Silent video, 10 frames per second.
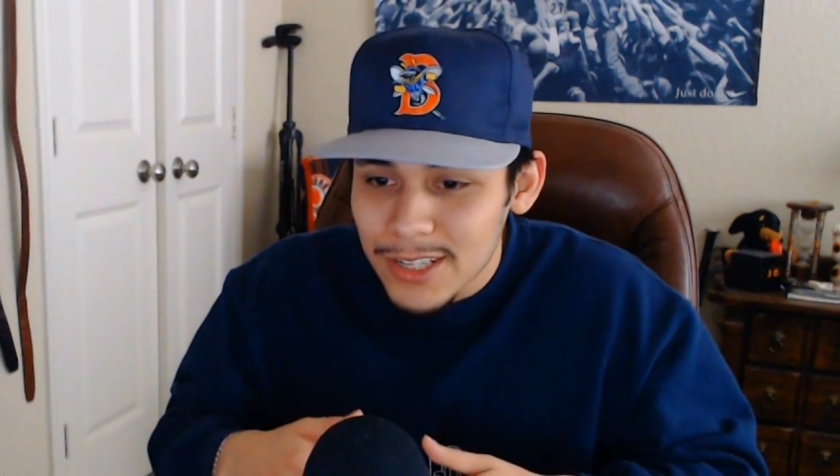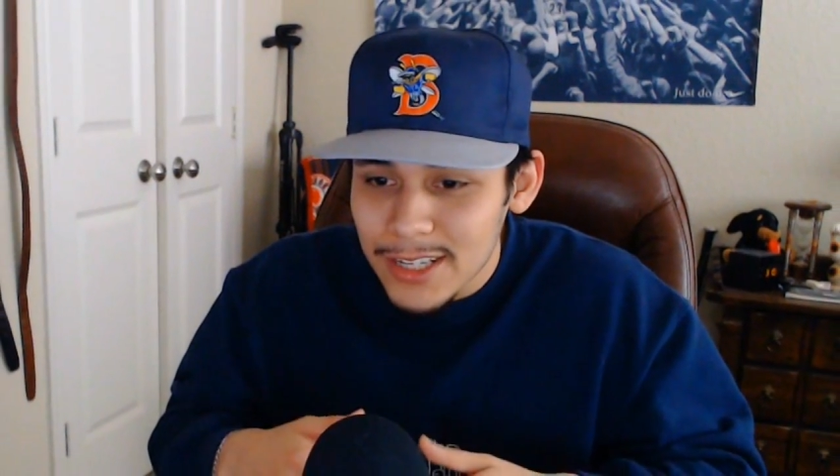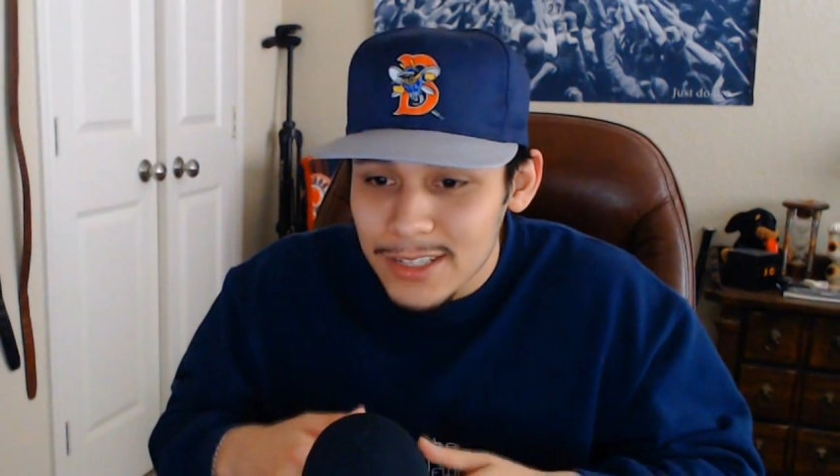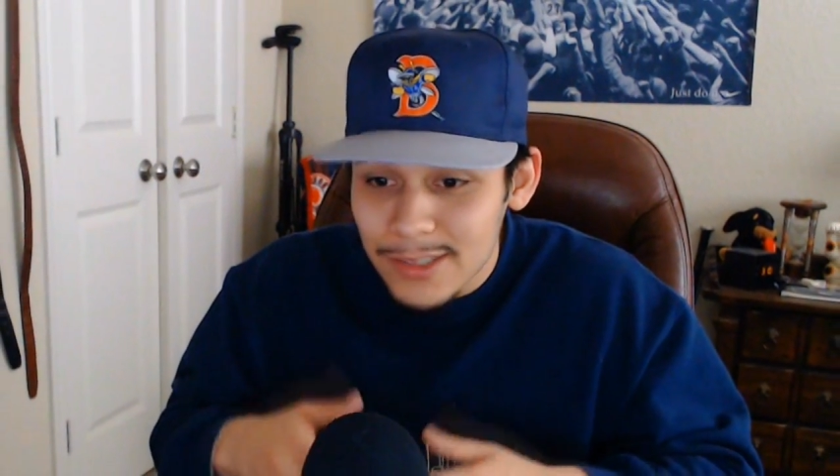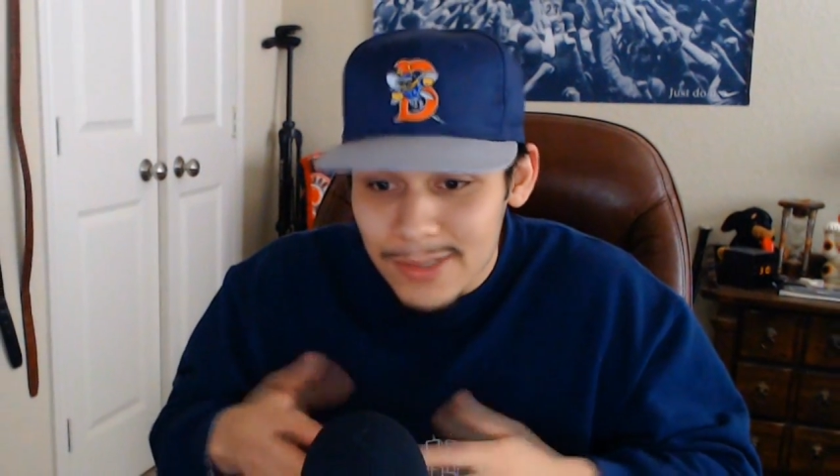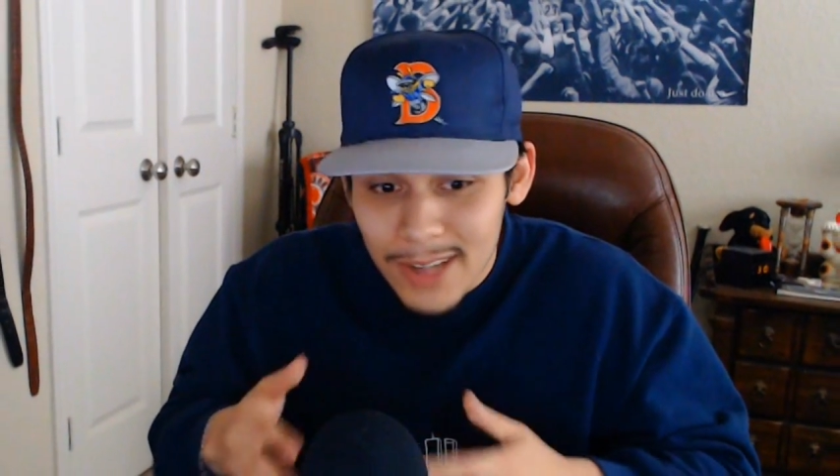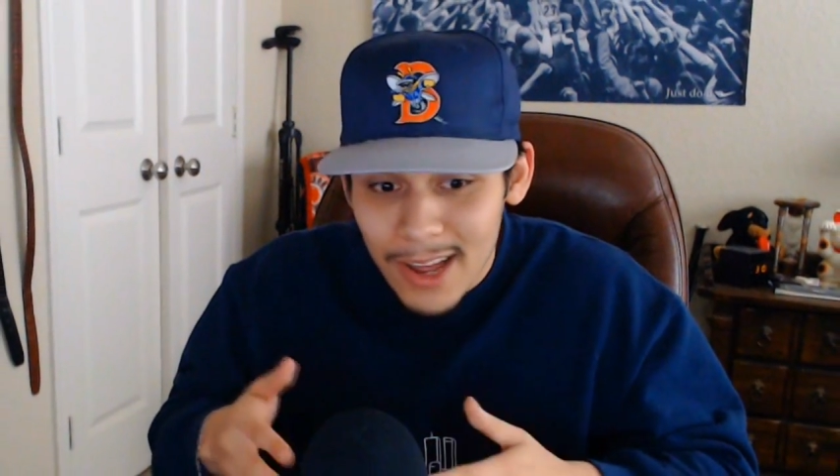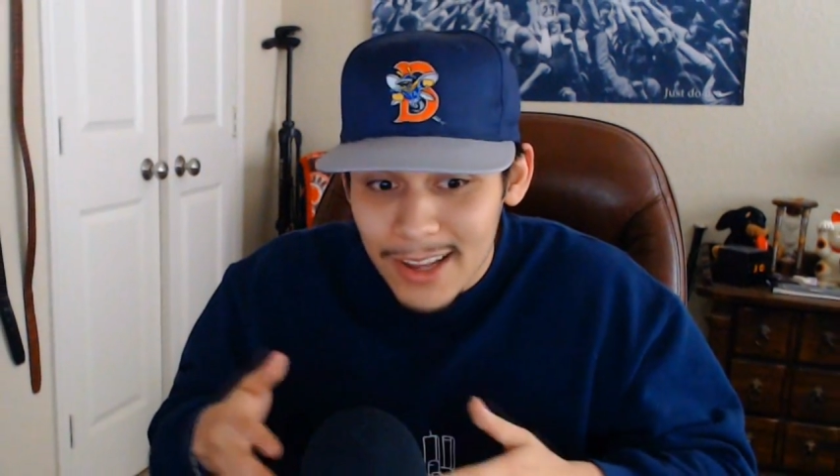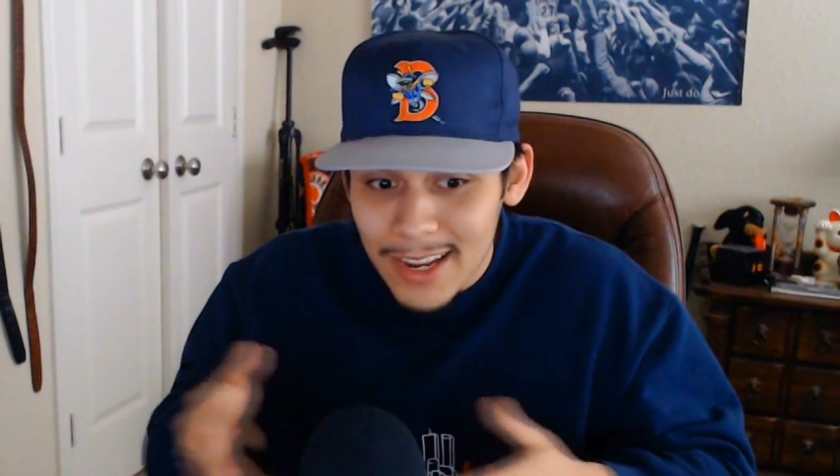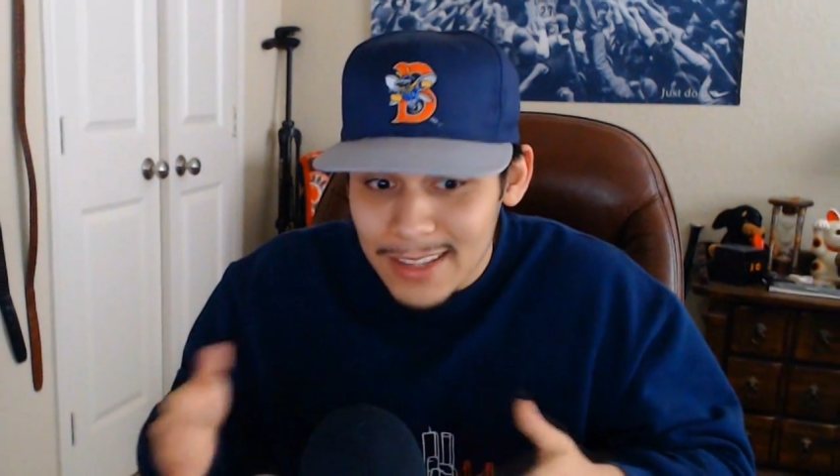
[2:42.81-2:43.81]
kids or
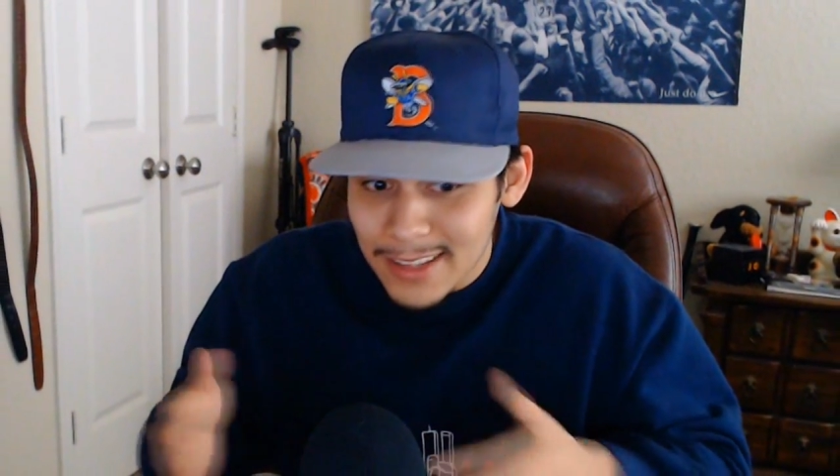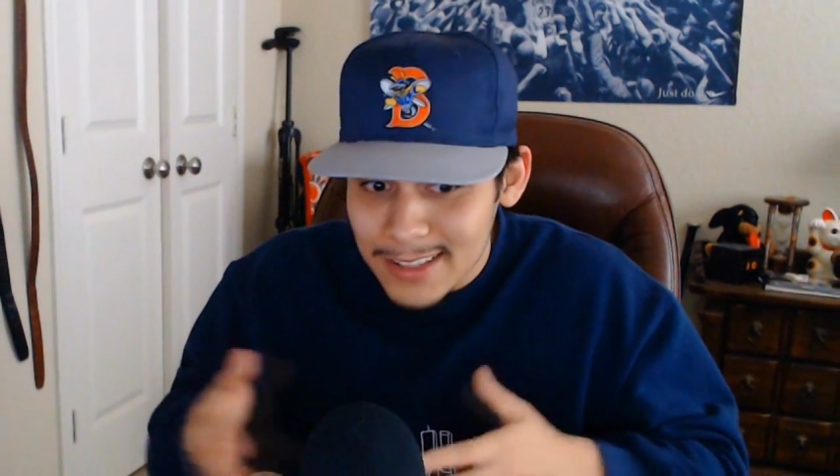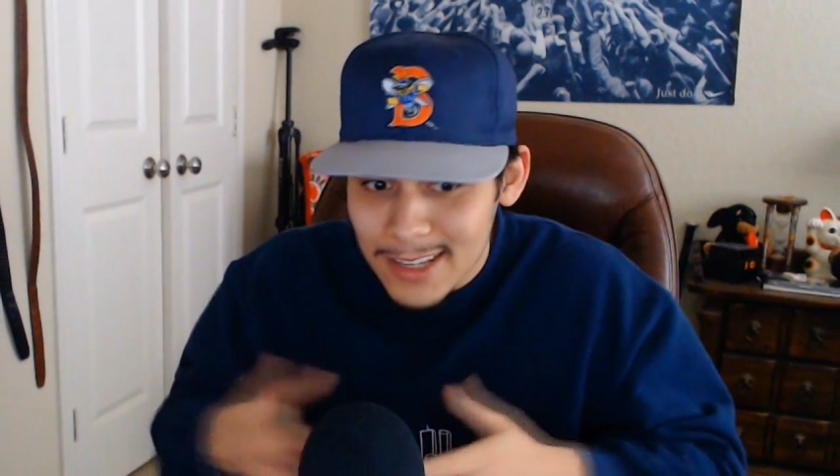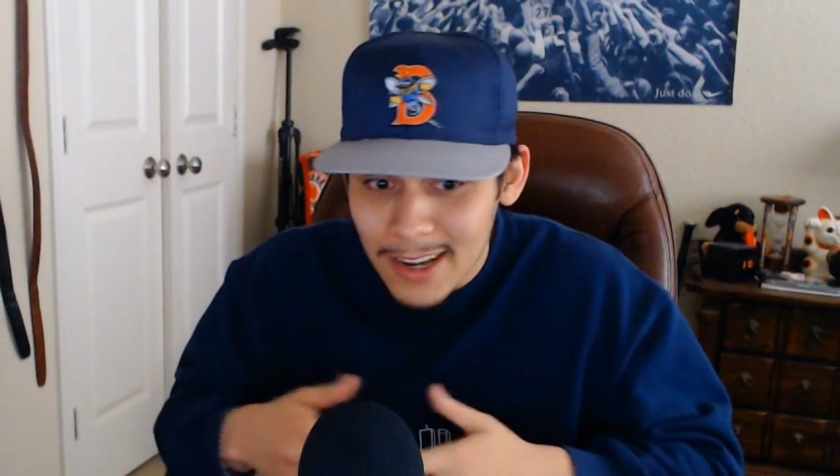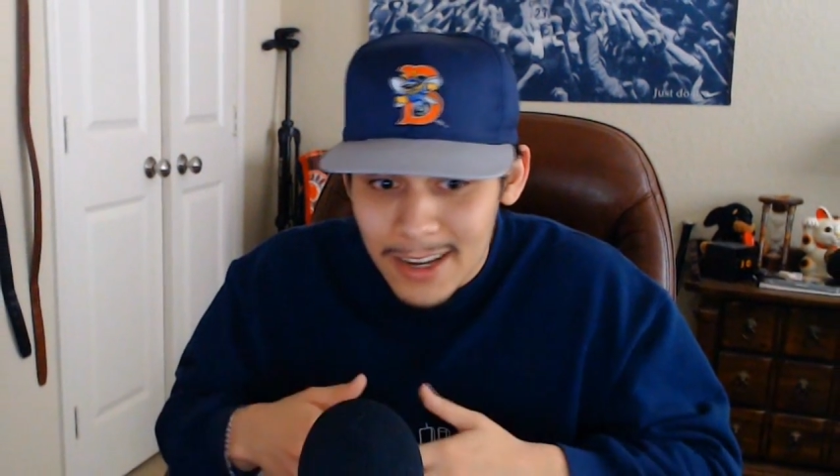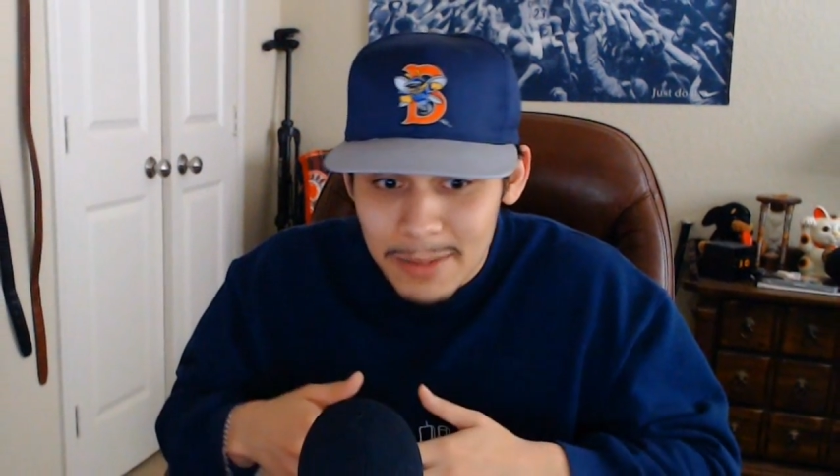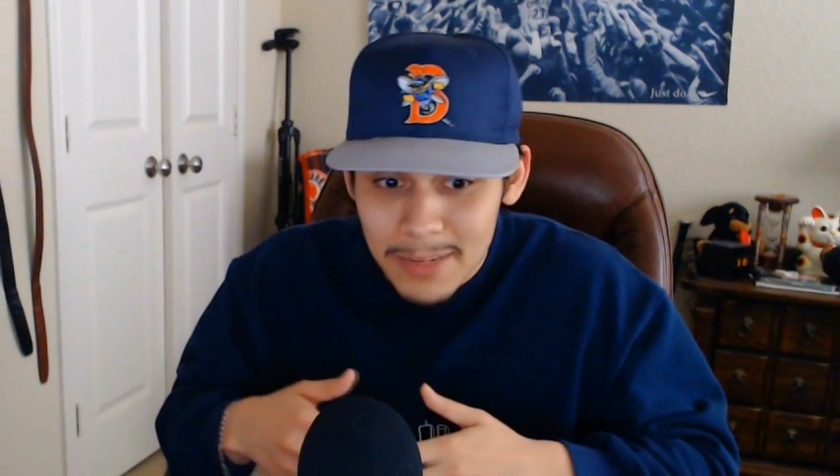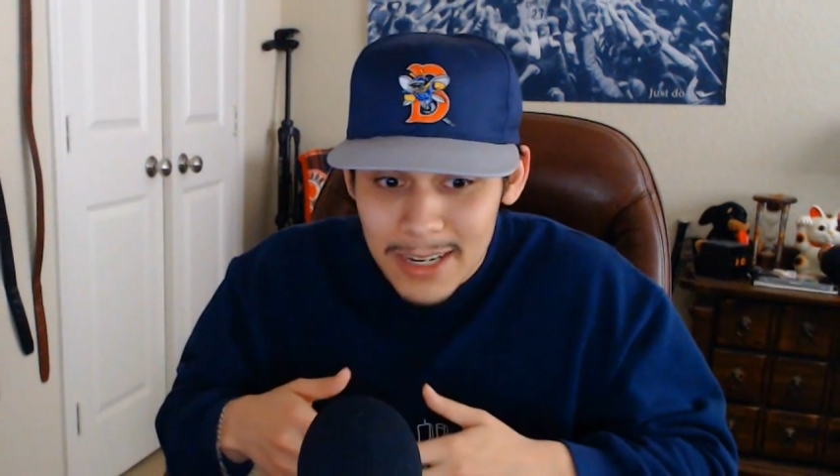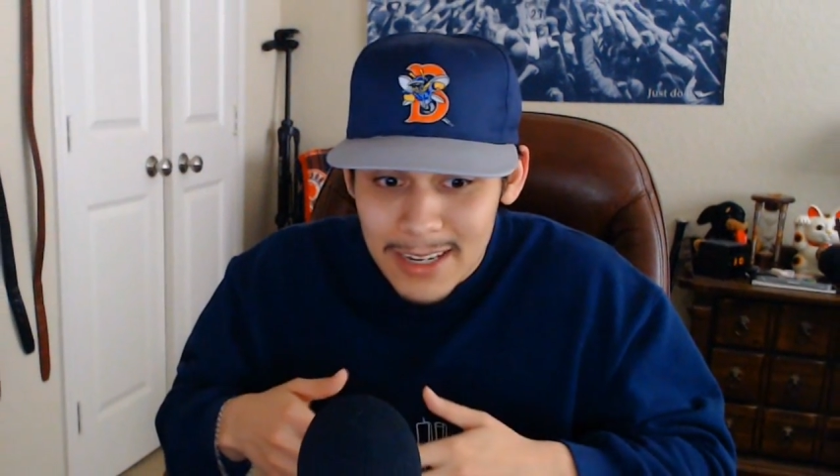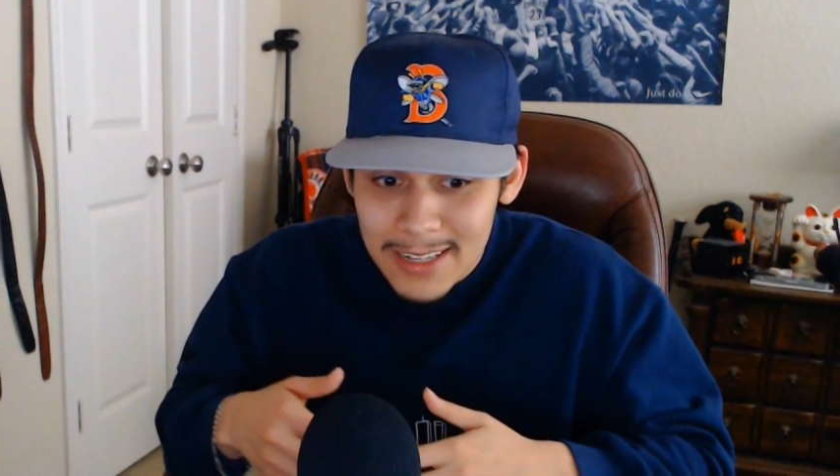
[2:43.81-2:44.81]
not at that time.